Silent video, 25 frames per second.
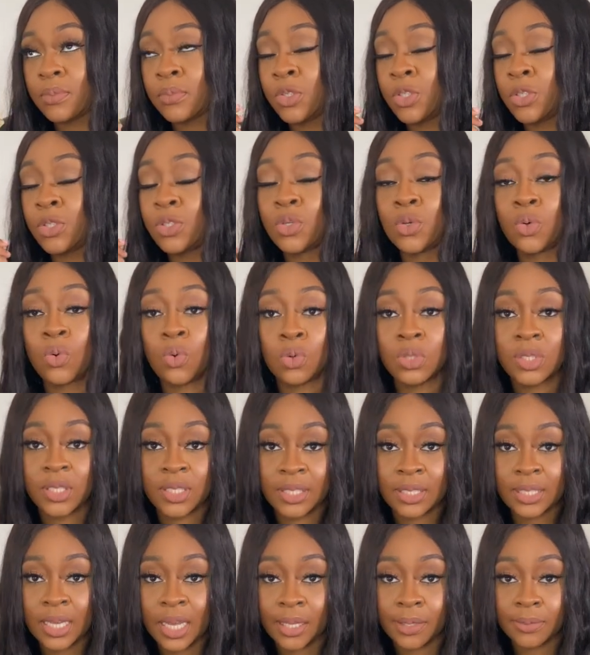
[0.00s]
Just a
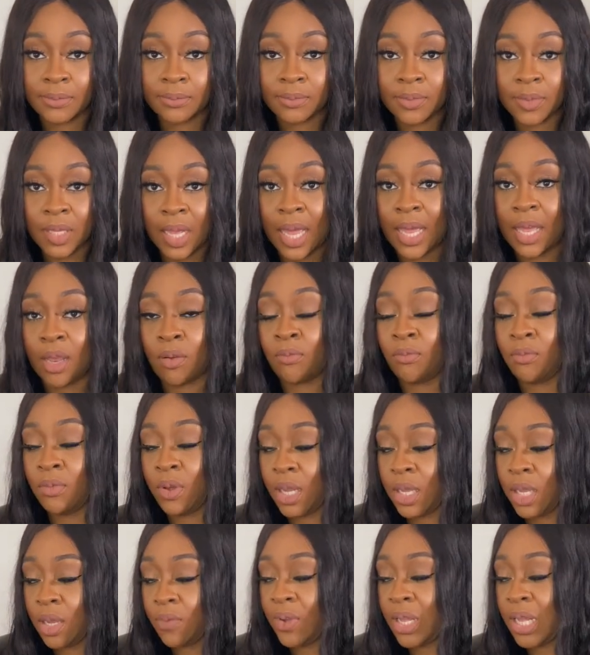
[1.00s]
gorgeous scent. Like,
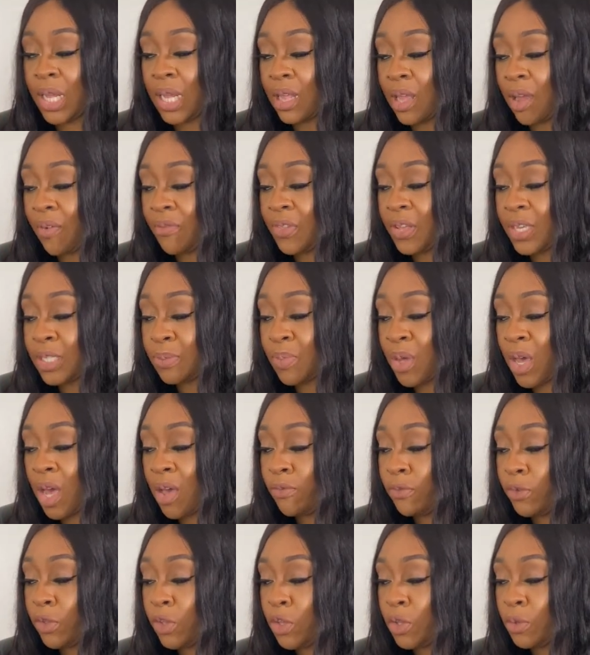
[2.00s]
really, really love this
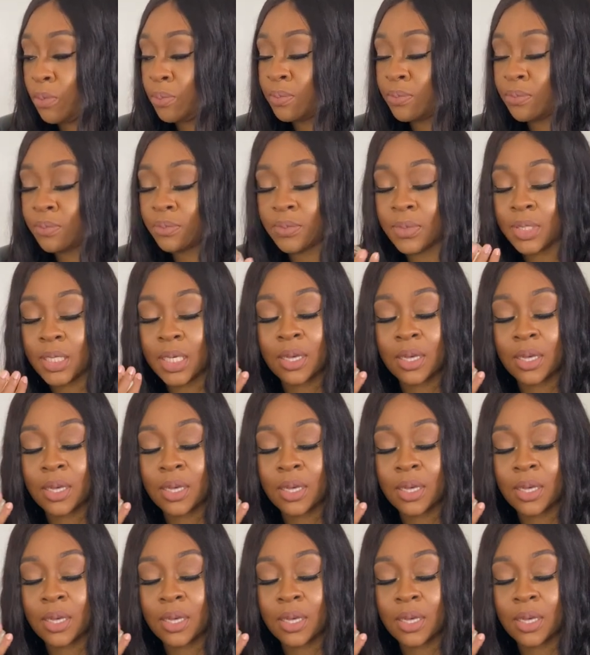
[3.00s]
perfume.